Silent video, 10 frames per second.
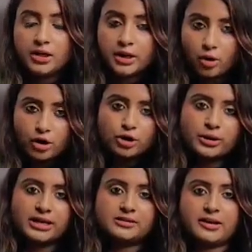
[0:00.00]
in order to
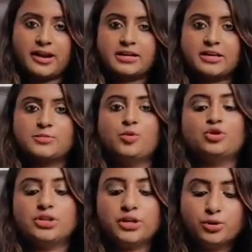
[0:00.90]
get the correct
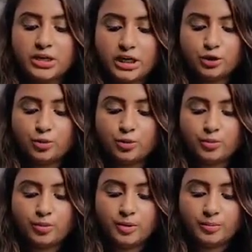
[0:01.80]
exposure, you need to
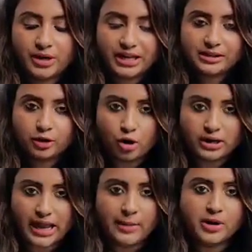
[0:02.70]
bring your
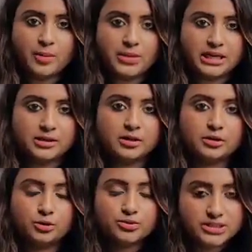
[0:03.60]
camera meter
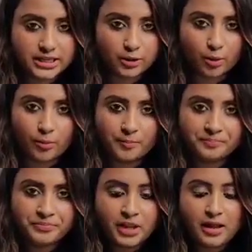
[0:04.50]
to 0.
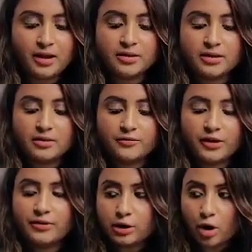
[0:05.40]
We
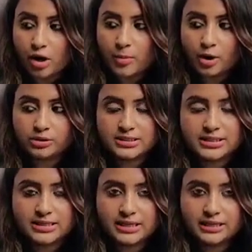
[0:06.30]
will talk about this
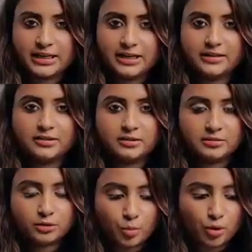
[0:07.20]
in detail
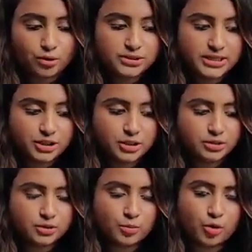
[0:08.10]
in tomorrow's session.
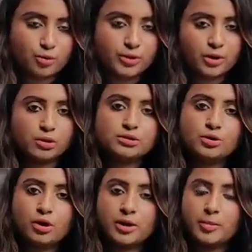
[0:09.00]
So tomorrow we are also
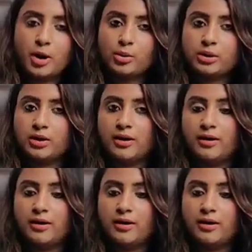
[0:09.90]
talking about